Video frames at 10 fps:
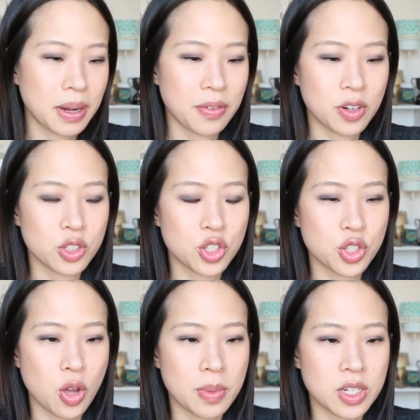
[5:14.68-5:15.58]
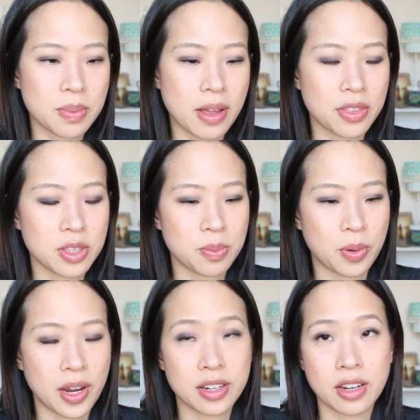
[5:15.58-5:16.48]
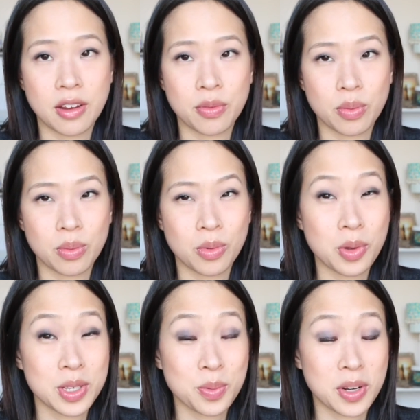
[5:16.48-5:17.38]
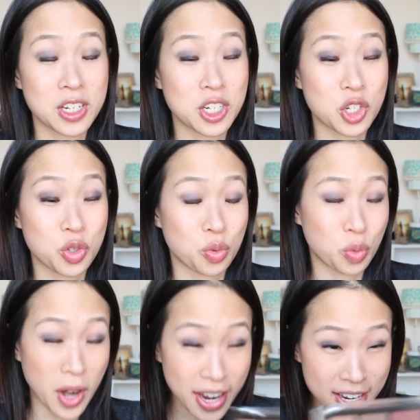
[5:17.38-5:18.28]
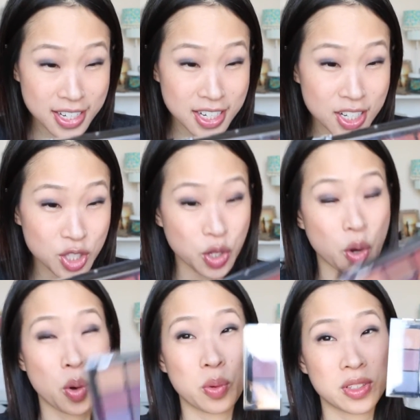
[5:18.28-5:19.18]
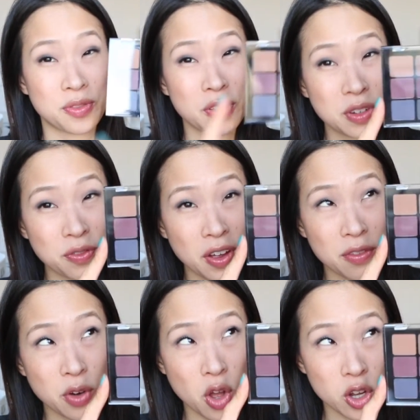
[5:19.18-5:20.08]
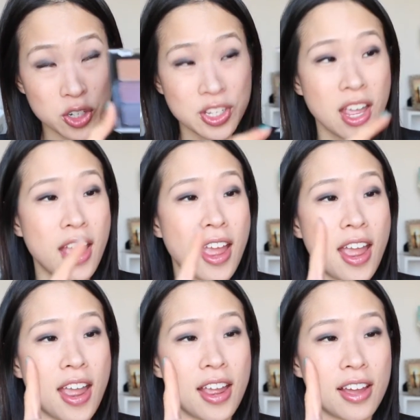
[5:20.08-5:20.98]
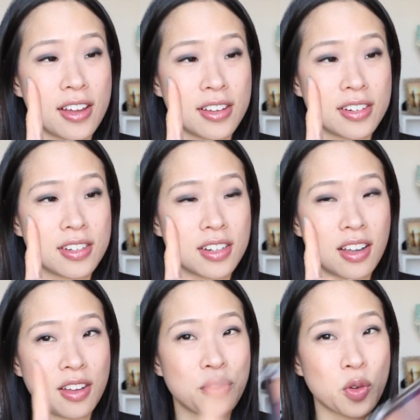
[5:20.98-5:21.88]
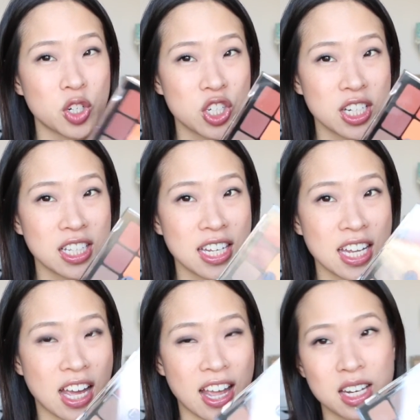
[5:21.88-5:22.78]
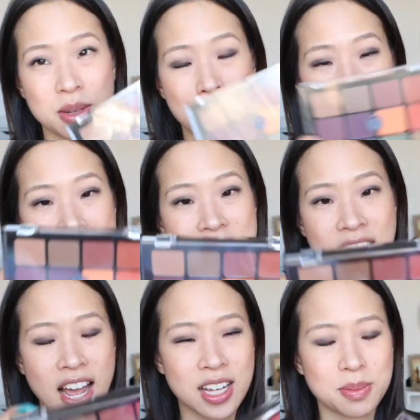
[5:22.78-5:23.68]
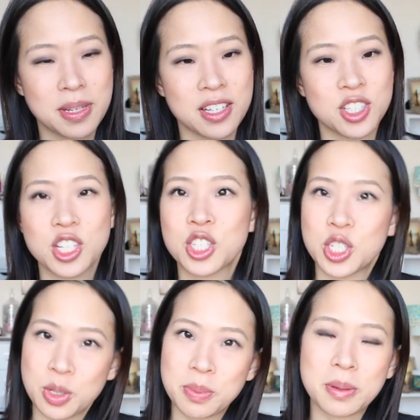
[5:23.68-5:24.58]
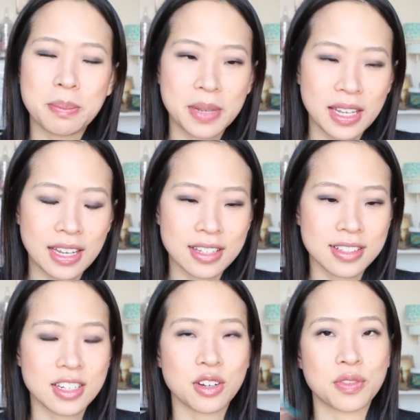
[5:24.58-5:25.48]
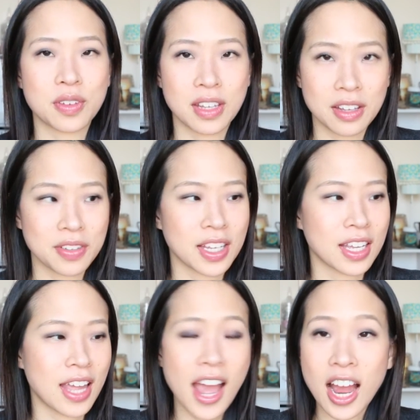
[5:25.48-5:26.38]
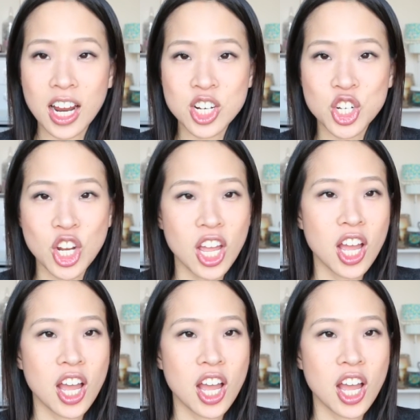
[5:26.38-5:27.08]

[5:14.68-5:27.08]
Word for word: But I've heard so much about this brand and I've always wanted to try it. So it was $55 and unfortunately I had to pay tax because stupid me, instead of giving cash,